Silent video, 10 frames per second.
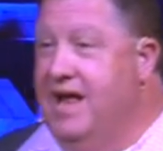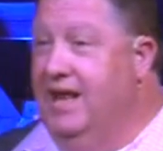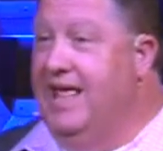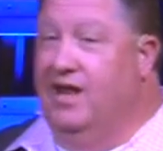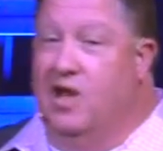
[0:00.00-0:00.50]

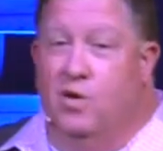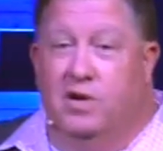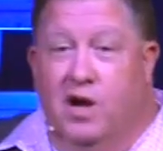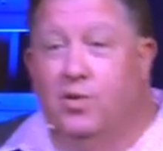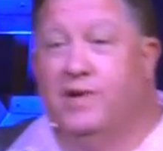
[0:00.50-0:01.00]
let alone
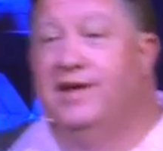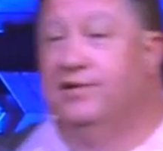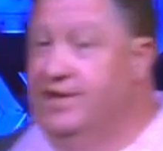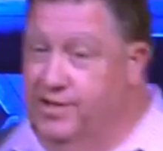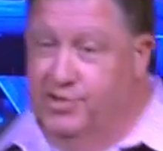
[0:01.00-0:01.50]
go to
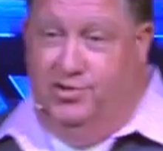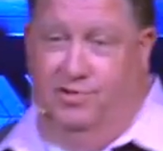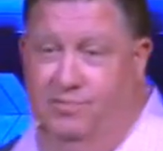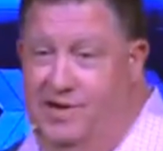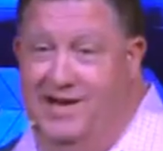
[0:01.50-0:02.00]
another
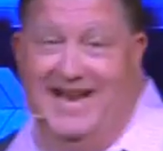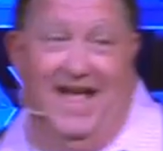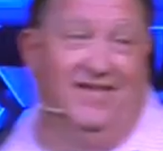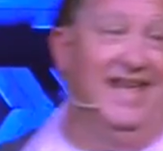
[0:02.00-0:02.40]
country where you didn't have